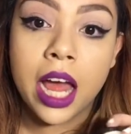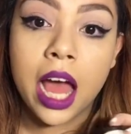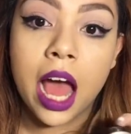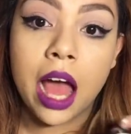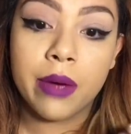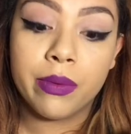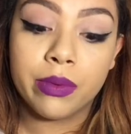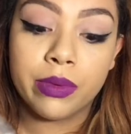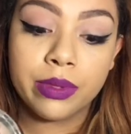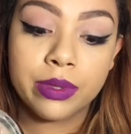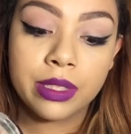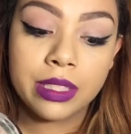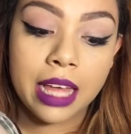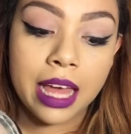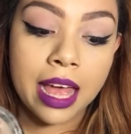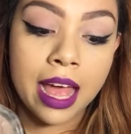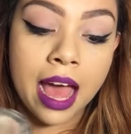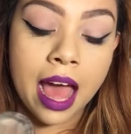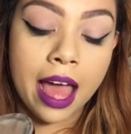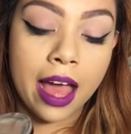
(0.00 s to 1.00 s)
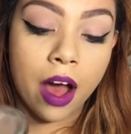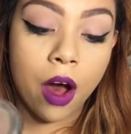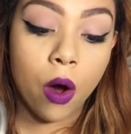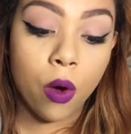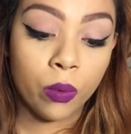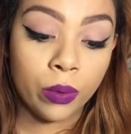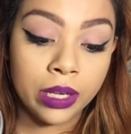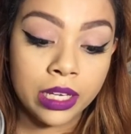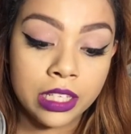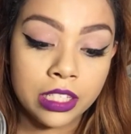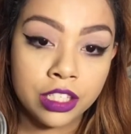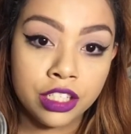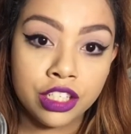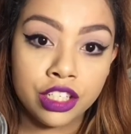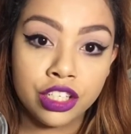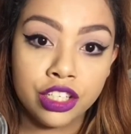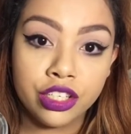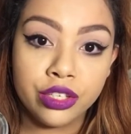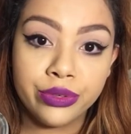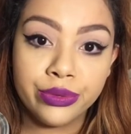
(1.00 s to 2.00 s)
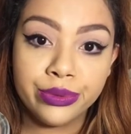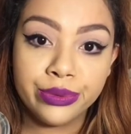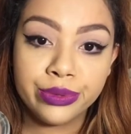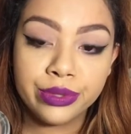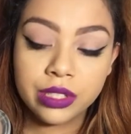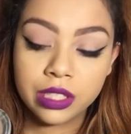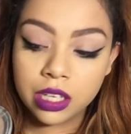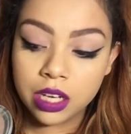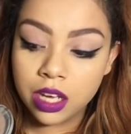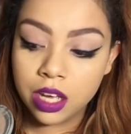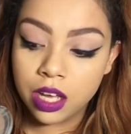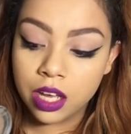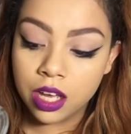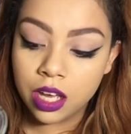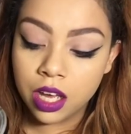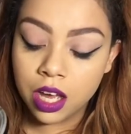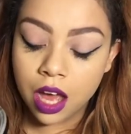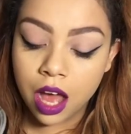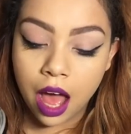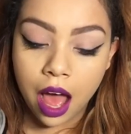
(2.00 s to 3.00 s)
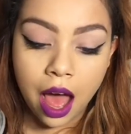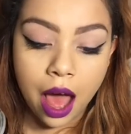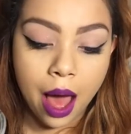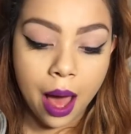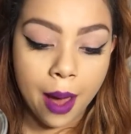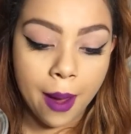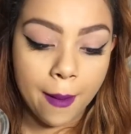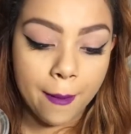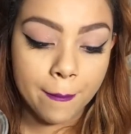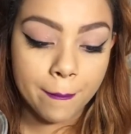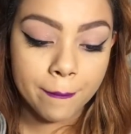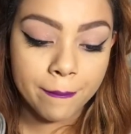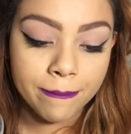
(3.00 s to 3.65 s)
I will say I always used, I